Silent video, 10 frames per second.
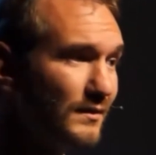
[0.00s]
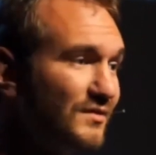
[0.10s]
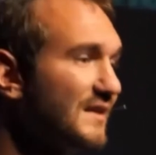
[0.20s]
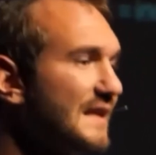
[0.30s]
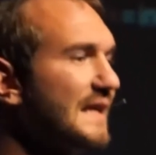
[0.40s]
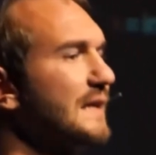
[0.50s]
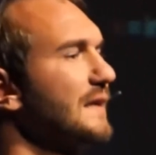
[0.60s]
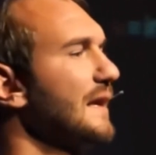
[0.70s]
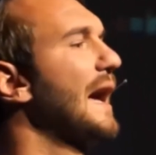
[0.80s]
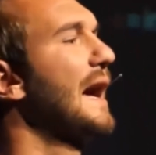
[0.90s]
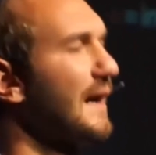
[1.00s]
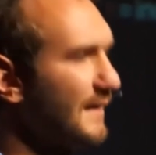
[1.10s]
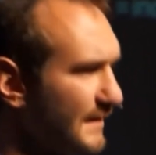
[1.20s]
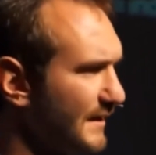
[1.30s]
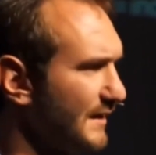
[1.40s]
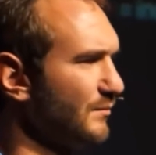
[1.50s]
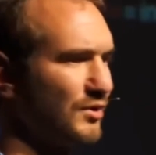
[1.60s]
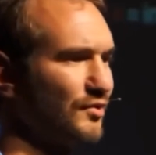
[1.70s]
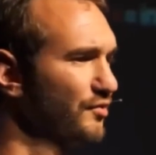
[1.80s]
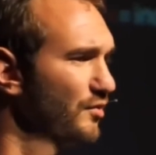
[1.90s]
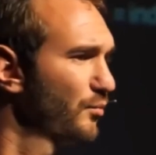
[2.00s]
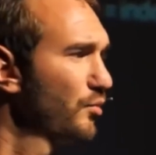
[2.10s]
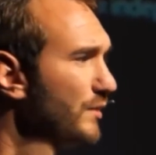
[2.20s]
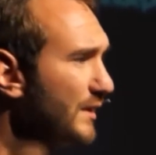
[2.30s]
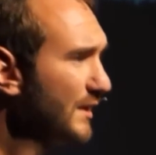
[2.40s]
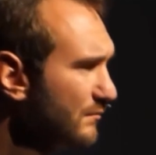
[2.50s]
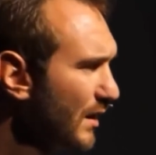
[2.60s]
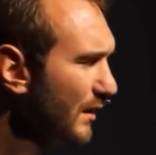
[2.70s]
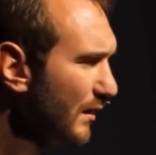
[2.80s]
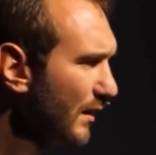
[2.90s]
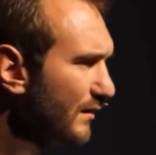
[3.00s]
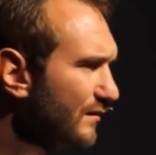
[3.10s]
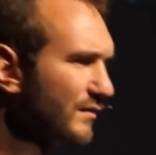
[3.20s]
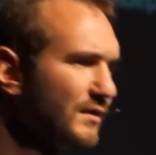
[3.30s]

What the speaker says: to get out of here because of the bullying in my life,